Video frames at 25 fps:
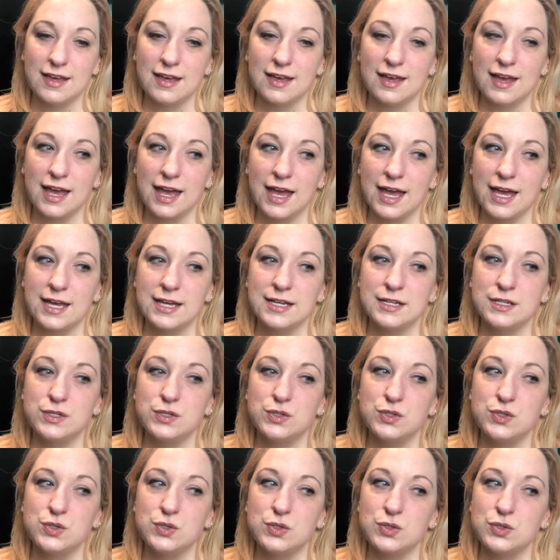
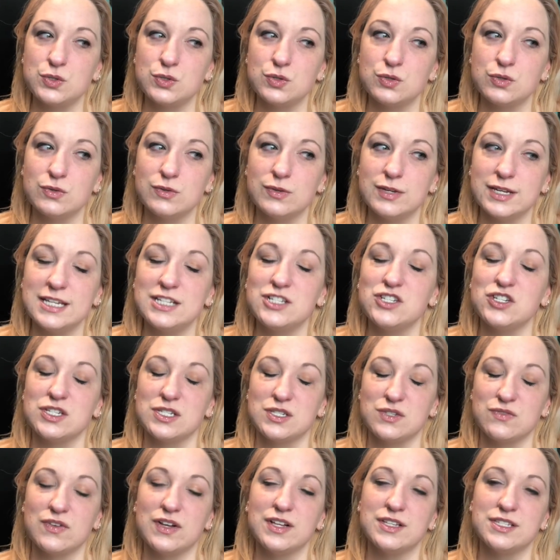And it
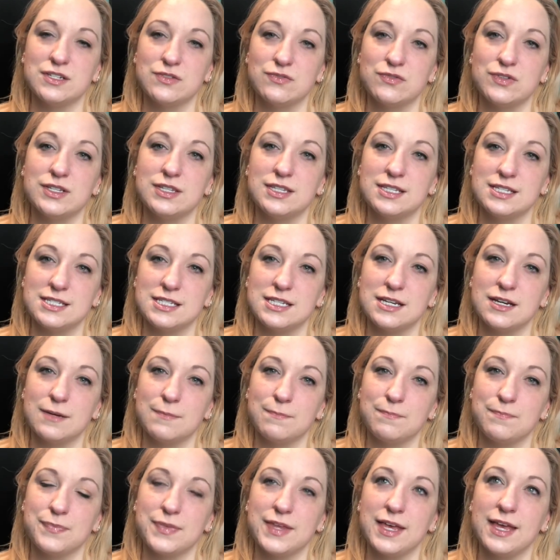just felt different this time.
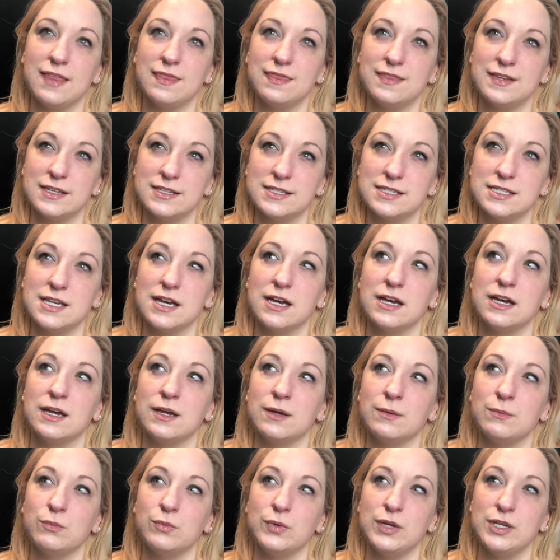And this
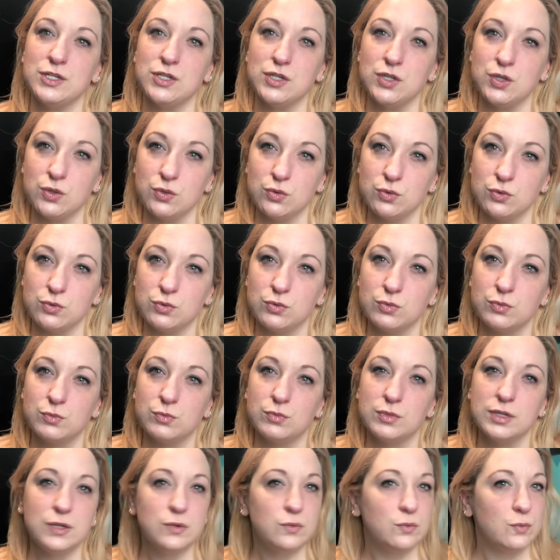time we knew
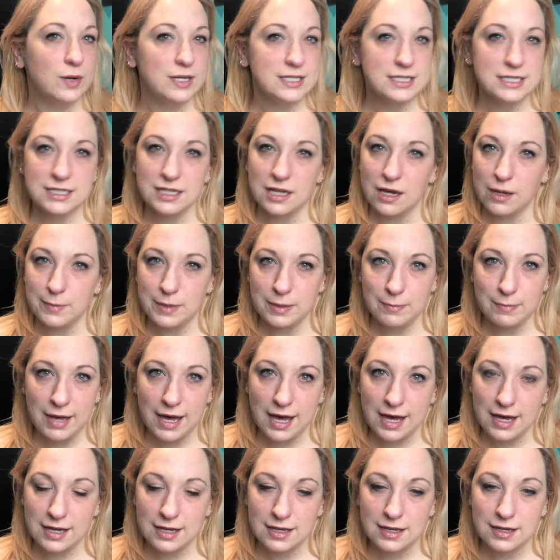it wasn't coming
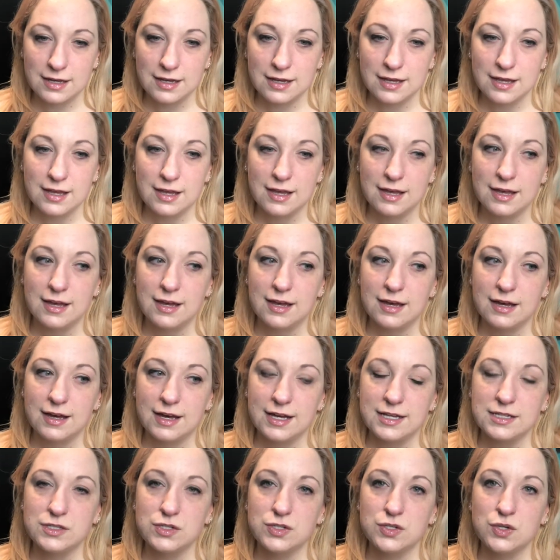back.
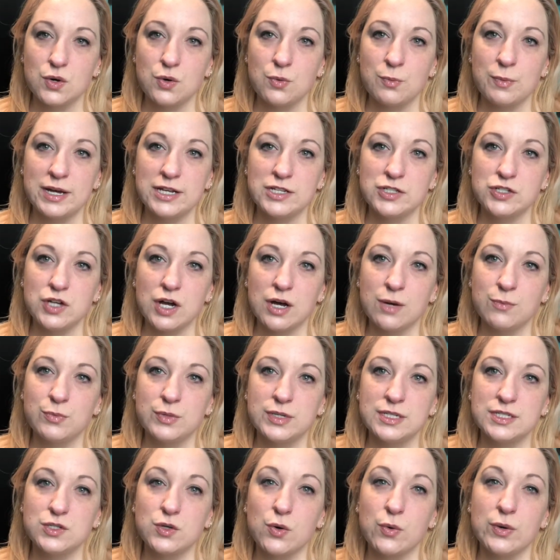And so my job
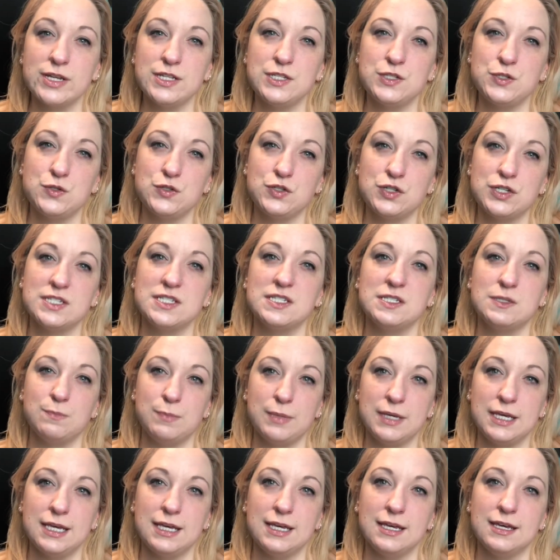was going to just
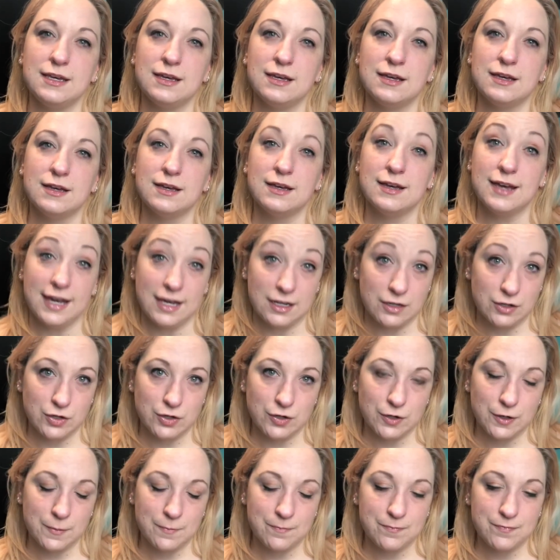be
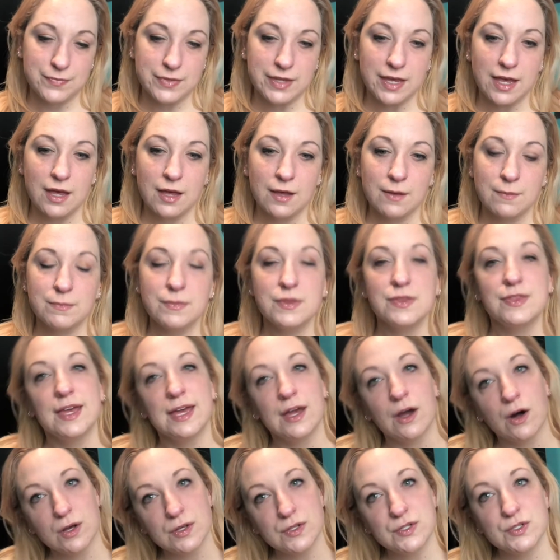editor. Um, they
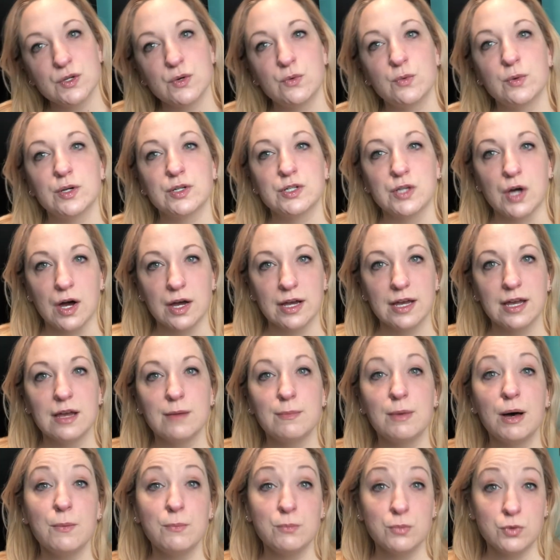also were talking
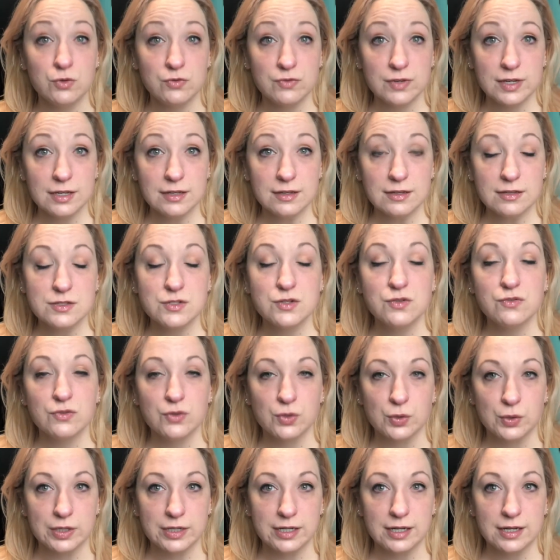about moving to
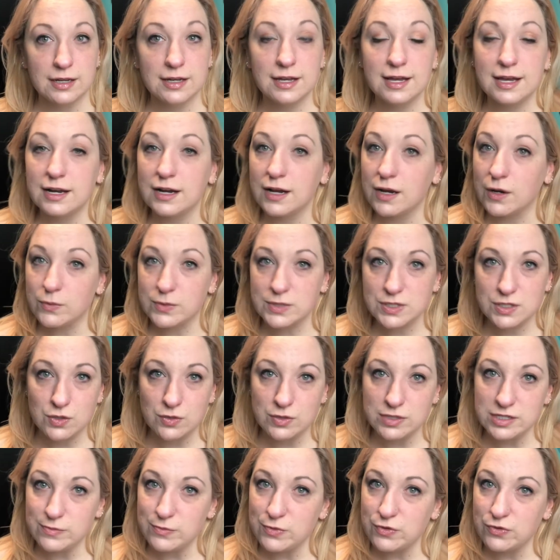Florida, and I wasn't
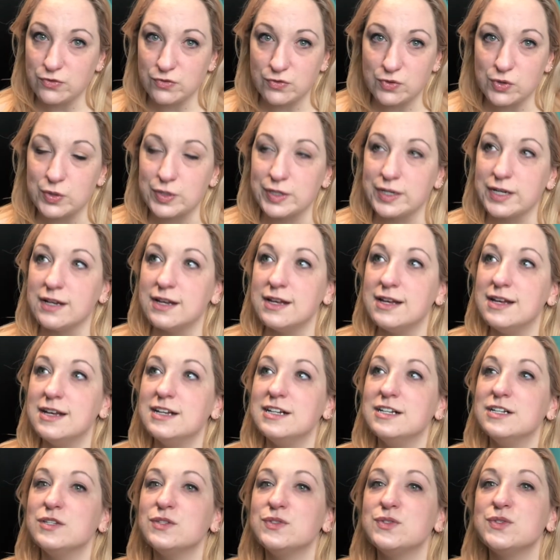going to move to Florida.
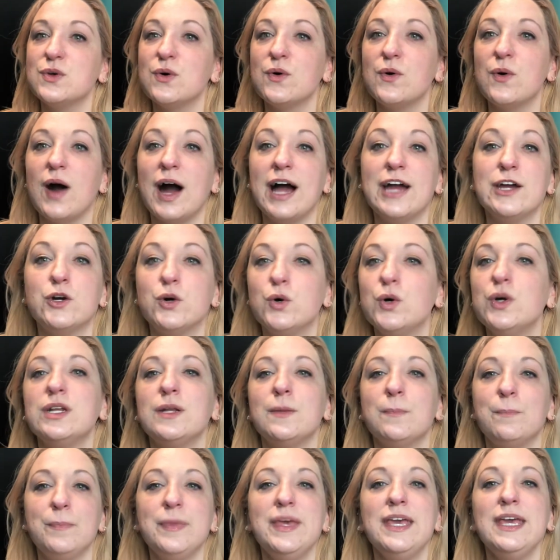So I
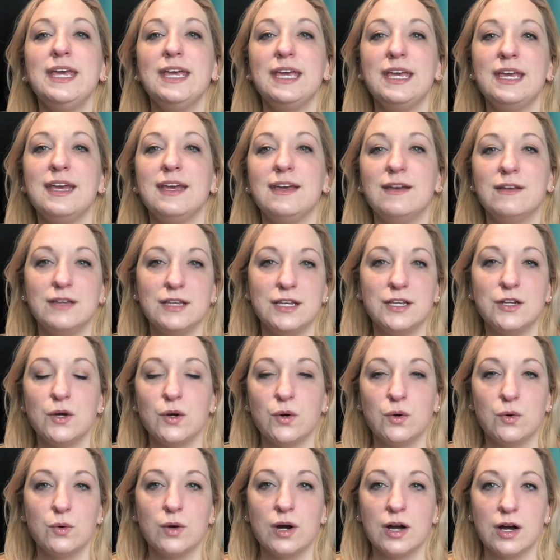couldn't be, you
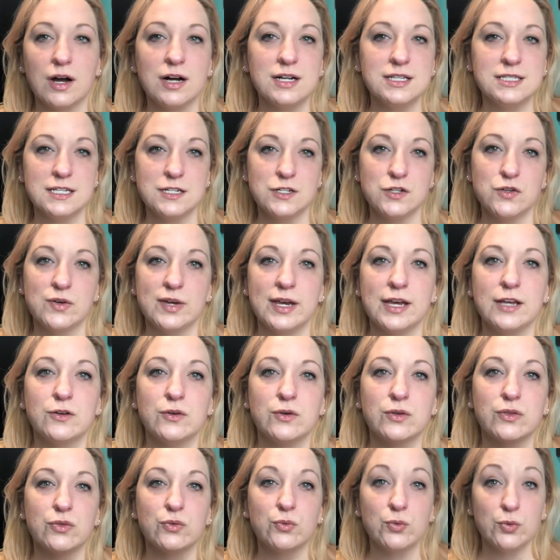know, a content creator
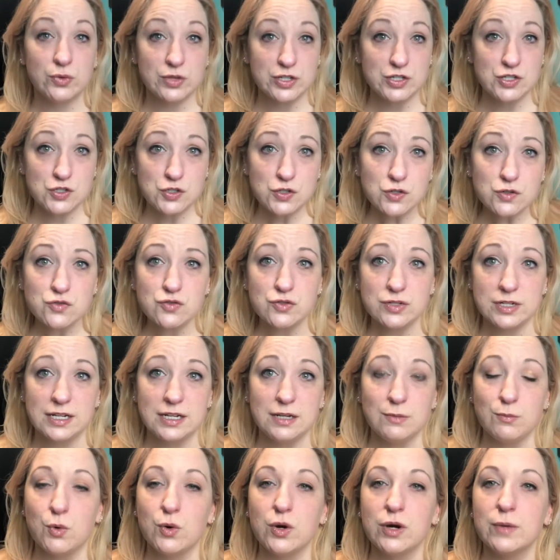through the children
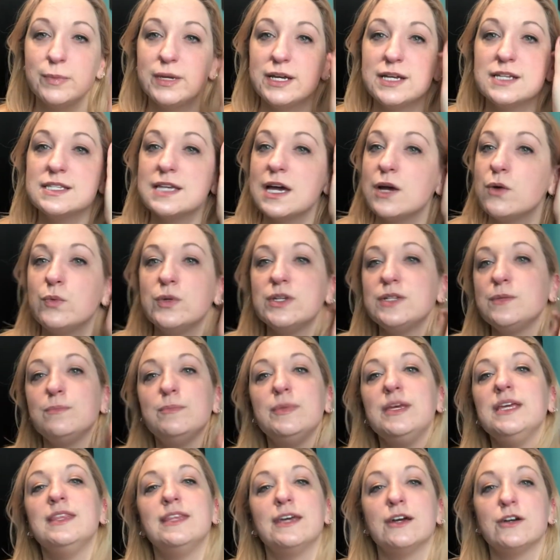anymore because I wouldn't
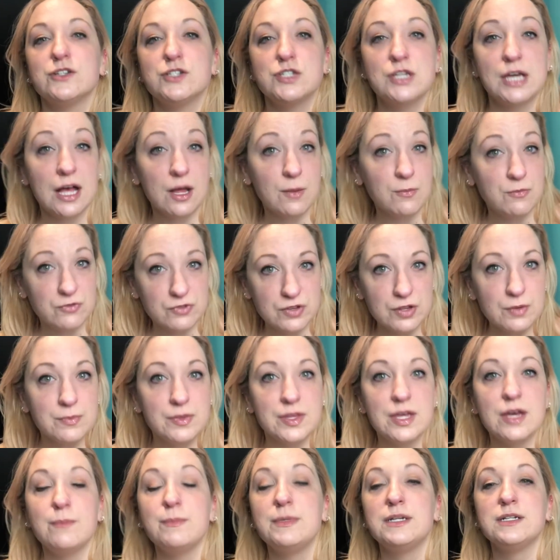be there to help film
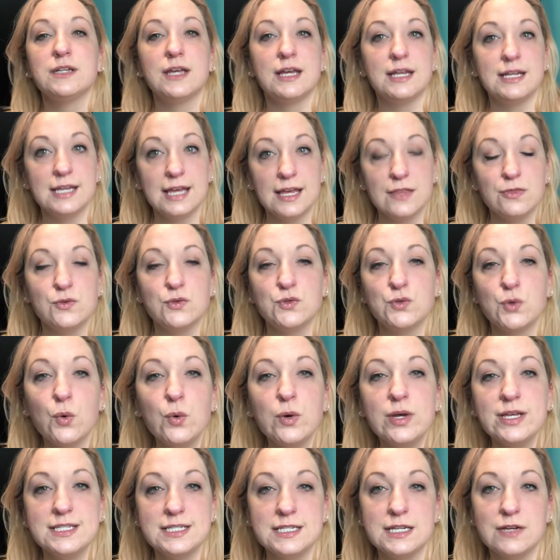them and, and get the
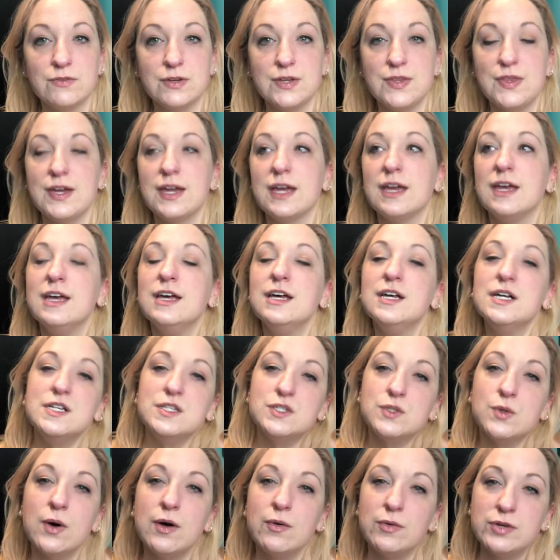toys and everything.
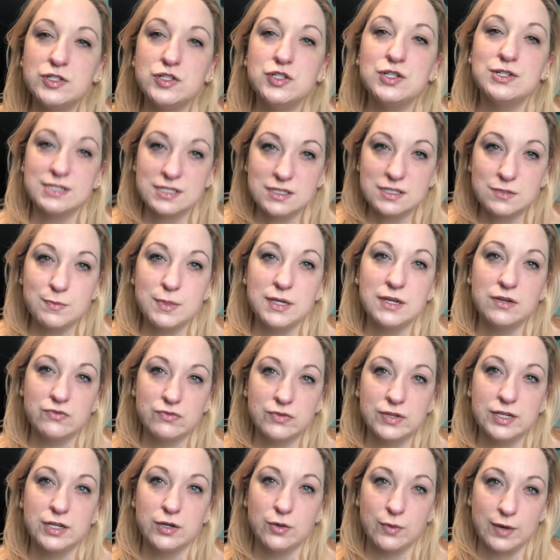So I would just be a
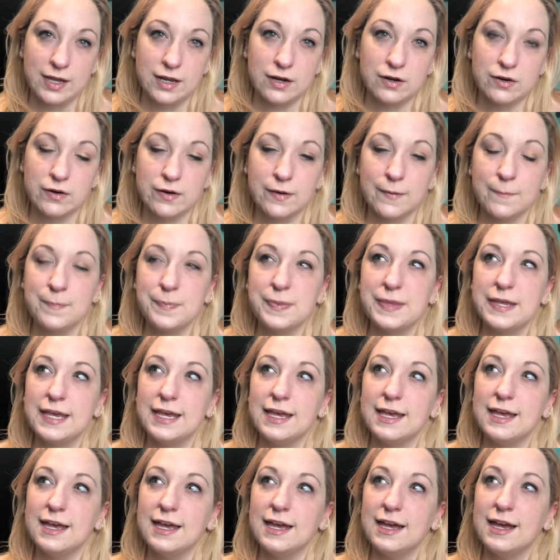video editor.
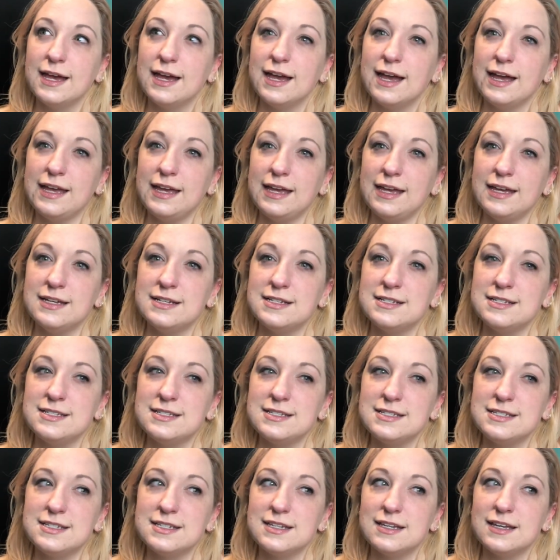And
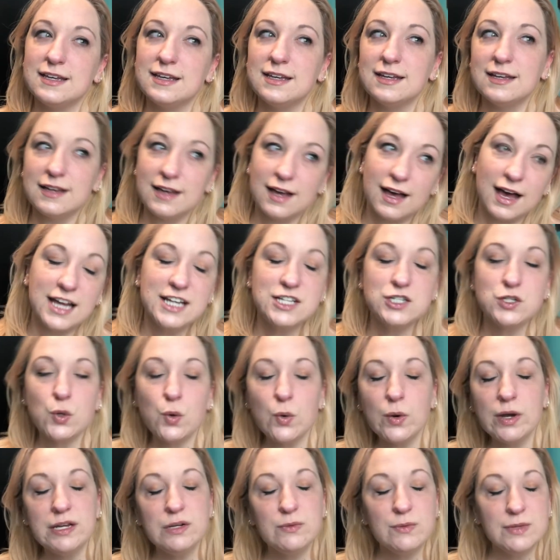I
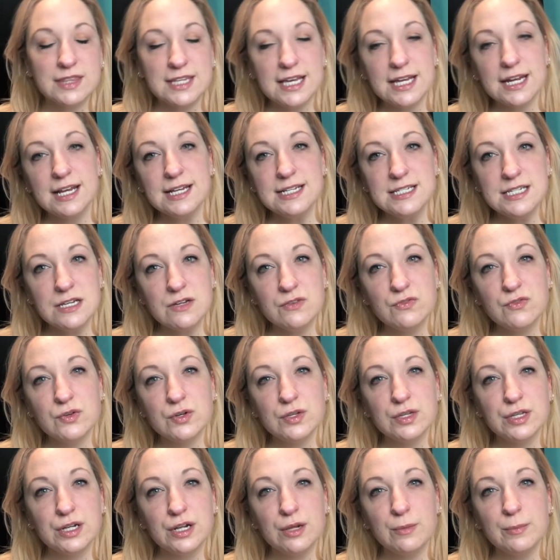toyed with that idea for a
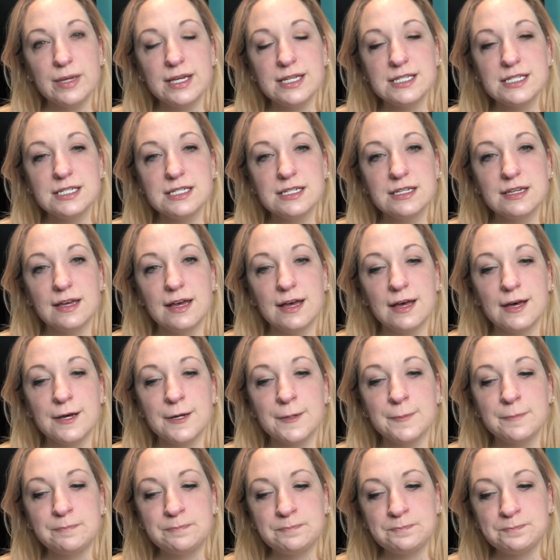little bit.
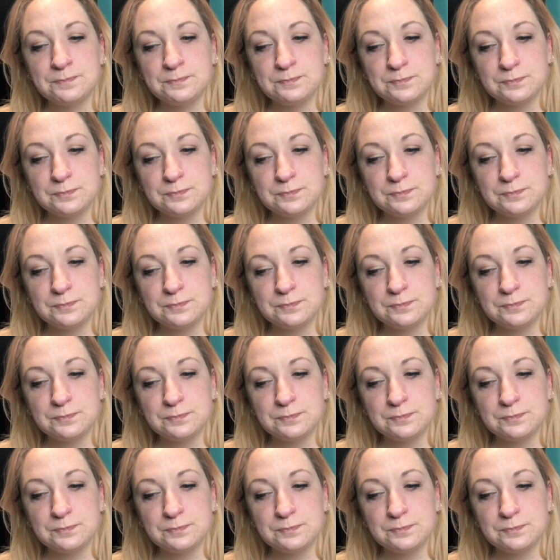Um,